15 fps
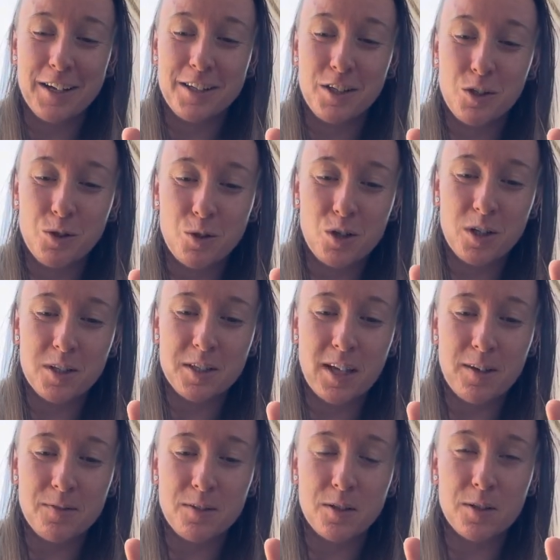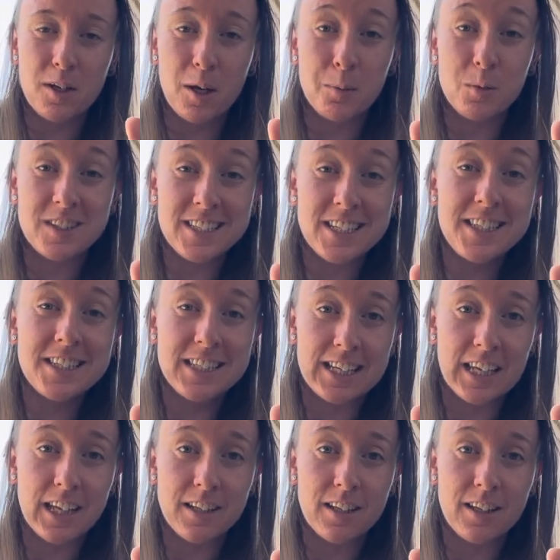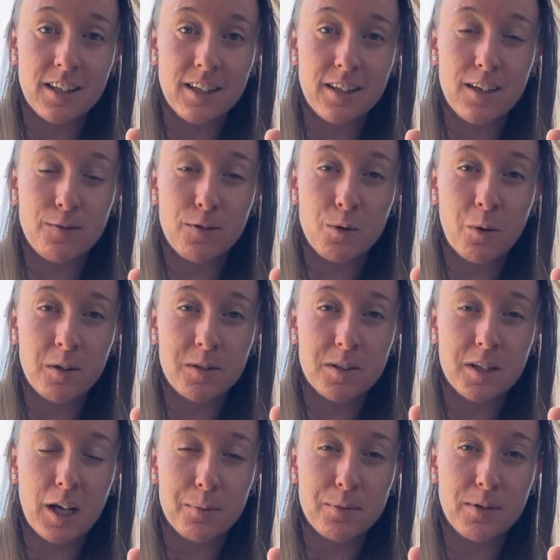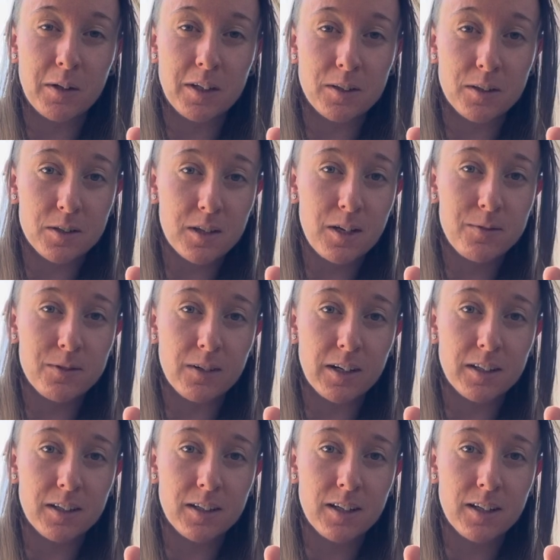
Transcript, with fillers: you just have to stop resisting it if you want to stop feeling the suffering.